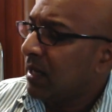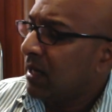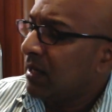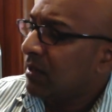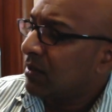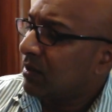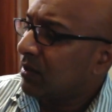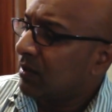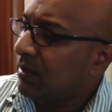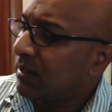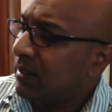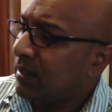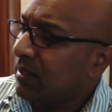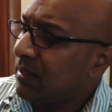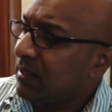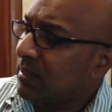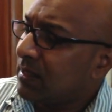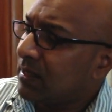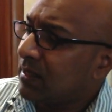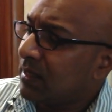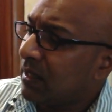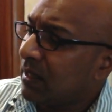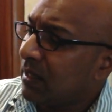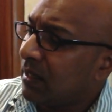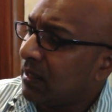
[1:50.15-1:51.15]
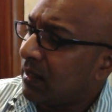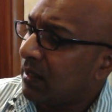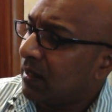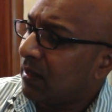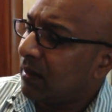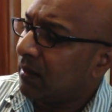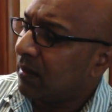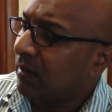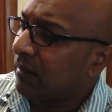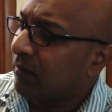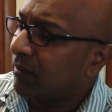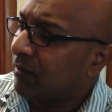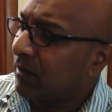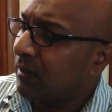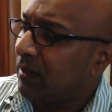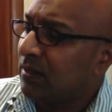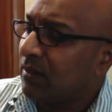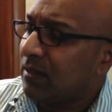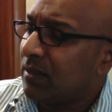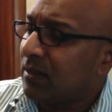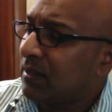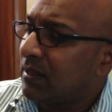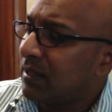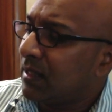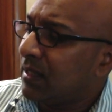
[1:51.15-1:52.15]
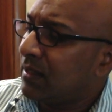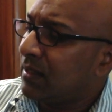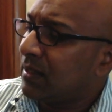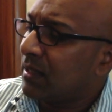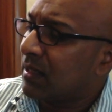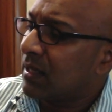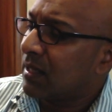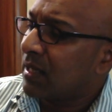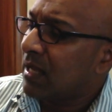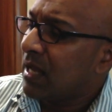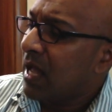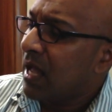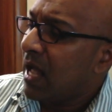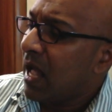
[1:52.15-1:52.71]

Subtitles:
So this religious leader